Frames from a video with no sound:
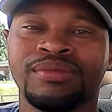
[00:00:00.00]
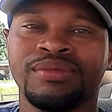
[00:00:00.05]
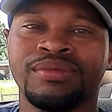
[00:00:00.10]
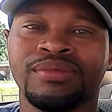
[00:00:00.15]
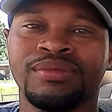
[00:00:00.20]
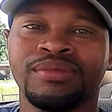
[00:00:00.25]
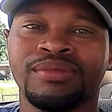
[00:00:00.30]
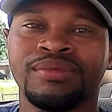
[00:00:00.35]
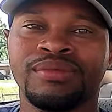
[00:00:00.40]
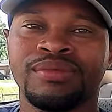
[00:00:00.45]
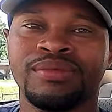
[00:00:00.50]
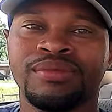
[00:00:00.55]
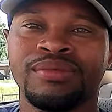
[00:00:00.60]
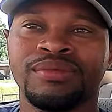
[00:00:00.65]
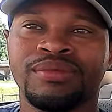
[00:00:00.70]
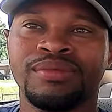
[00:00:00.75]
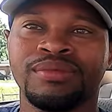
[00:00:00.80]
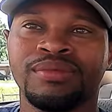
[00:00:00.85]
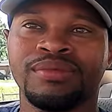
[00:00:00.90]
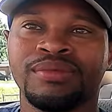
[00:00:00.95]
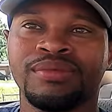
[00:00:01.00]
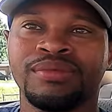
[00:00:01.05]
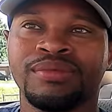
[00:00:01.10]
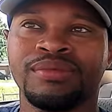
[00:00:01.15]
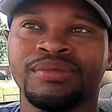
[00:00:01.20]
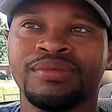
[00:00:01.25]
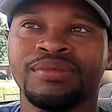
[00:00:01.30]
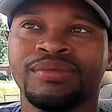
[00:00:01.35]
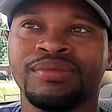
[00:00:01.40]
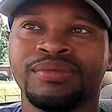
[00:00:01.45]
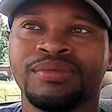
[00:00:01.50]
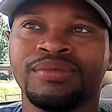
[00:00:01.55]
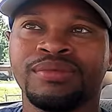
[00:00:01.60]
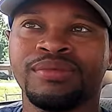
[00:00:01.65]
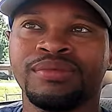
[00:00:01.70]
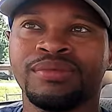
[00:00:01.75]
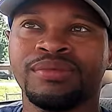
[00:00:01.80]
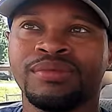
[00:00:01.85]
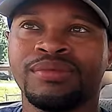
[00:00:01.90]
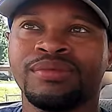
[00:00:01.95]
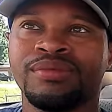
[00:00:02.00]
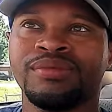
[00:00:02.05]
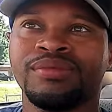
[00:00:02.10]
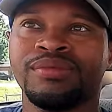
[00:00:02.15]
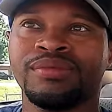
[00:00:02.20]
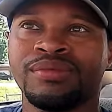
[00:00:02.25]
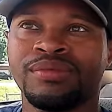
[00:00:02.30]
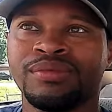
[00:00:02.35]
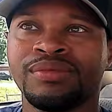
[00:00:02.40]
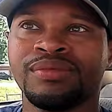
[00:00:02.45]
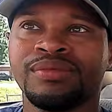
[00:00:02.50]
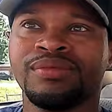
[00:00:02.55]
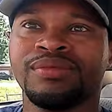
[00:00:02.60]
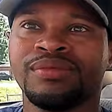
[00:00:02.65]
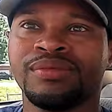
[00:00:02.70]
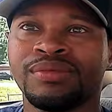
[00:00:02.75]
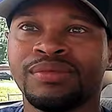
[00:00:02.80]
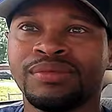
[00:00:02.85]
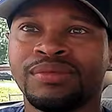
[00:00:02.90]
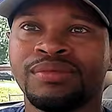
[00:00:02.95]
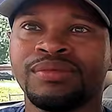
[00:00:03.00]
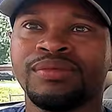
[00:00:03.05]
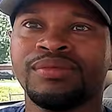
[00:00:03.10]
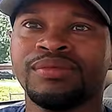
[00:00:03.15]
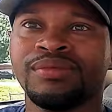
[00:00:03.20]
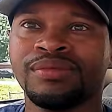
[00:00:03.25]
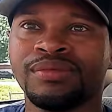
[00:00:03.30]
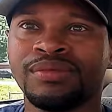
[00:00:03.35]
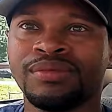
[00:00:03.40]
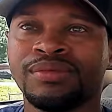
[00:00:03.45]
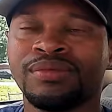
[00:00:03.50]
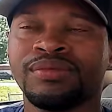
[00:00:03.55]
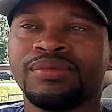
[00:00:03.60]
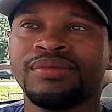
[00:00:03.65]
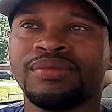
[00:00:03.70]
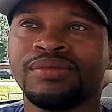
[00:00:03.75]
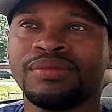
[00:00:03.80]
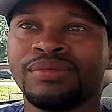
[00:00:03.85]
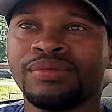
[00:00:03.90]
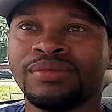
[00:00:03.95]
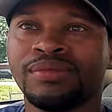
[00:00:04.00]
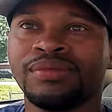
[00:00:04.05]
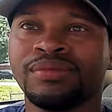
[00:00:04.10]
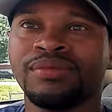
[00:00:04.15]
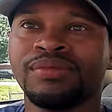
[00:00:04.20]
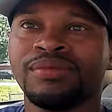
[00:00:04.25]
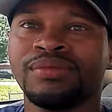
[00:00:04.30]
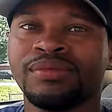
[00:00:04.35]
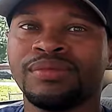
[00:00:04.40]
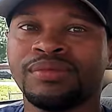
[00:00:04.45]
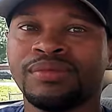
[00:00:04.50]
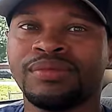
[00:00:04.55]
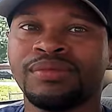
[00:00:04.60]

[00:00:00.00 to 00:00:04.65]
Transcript: [no speech]